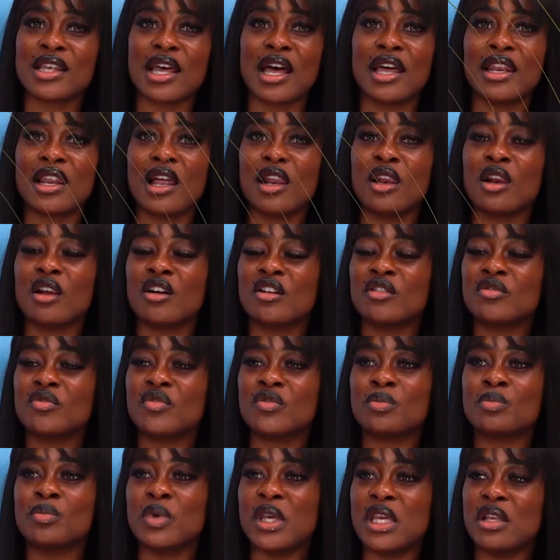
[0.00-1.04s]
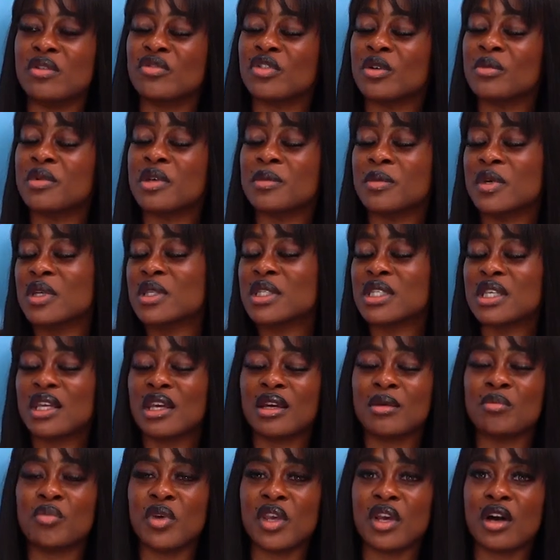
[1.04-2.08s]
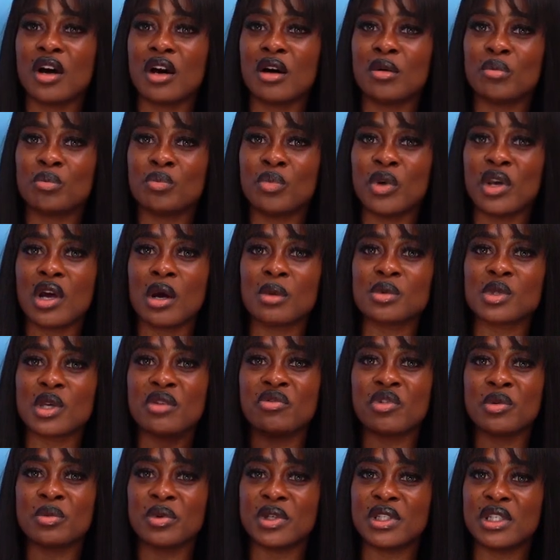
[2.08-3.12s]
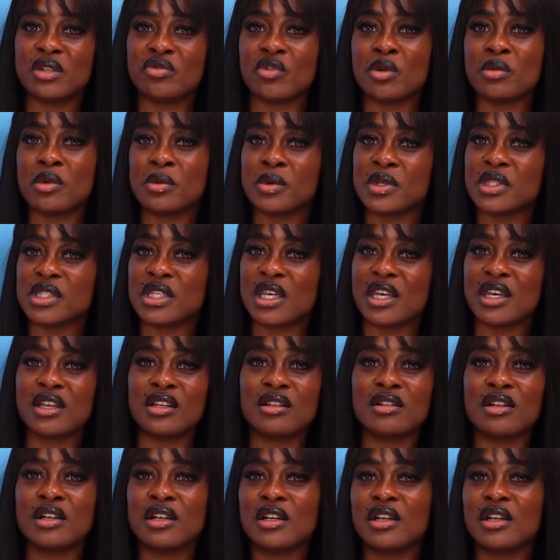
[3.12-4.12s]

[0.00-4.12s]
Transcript: and I love being from Imo state. Big up, big up to everybody Great. from Imo state. Great.